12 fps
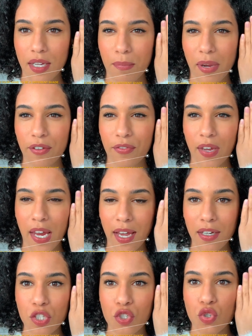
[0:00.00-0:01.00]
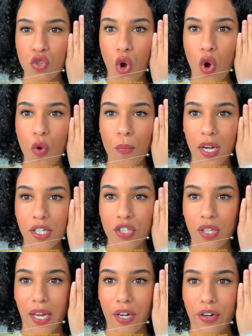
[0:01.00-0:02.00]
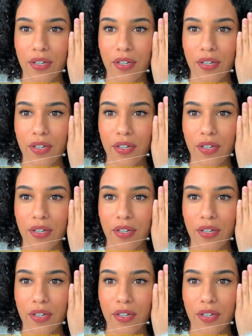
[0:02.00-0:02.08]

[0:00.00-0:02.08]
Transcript: Like my hand is so much lighter.